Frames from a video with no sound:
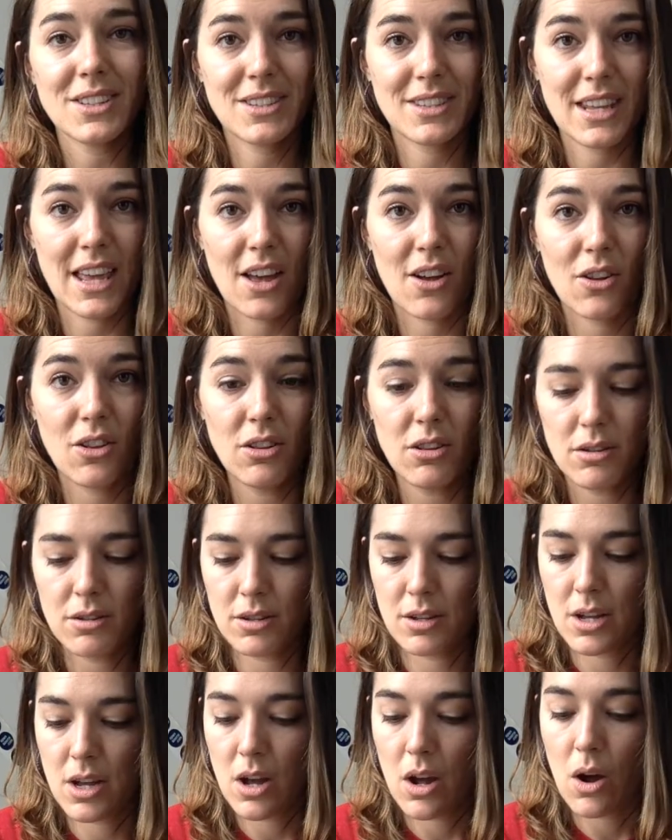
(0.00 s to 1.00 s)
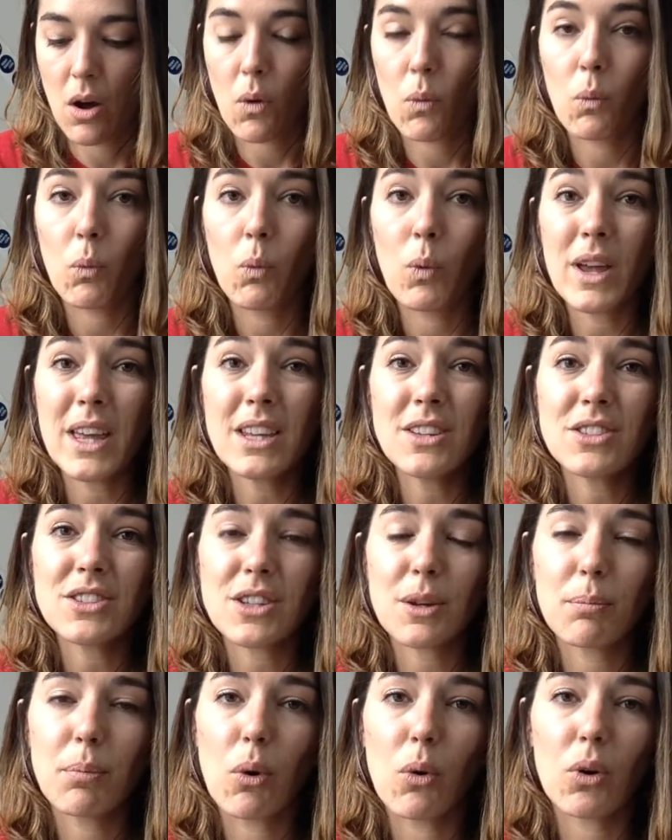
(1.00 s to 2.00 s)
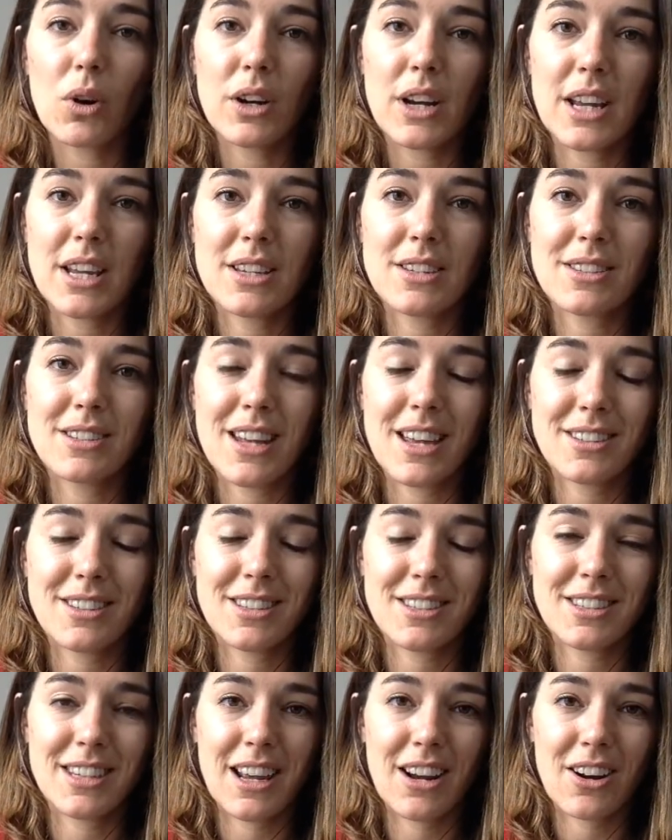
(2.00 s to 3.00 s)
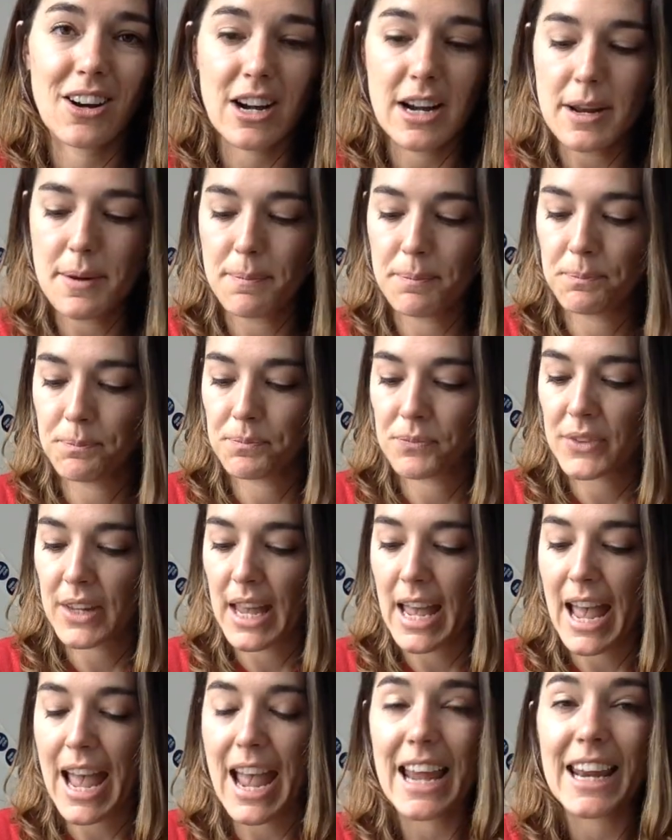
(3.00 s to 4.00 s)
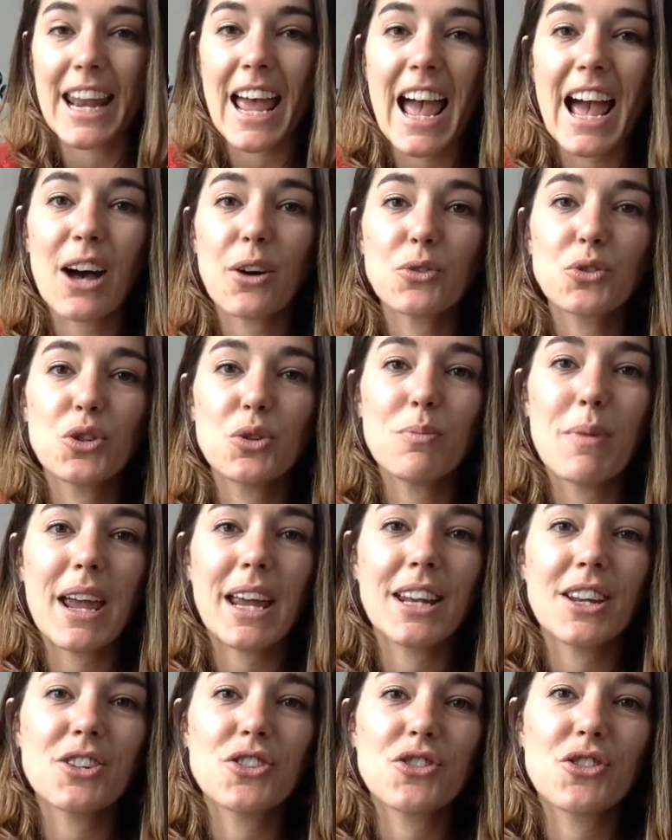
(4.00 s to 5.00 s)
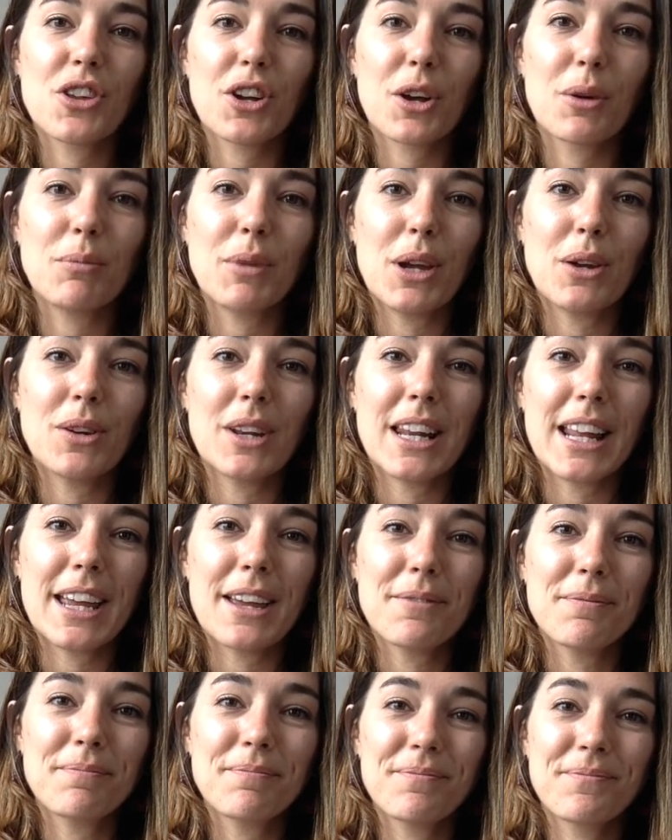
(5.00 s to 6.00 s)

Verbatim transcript: sell, when support is necessary, and how to manage the community.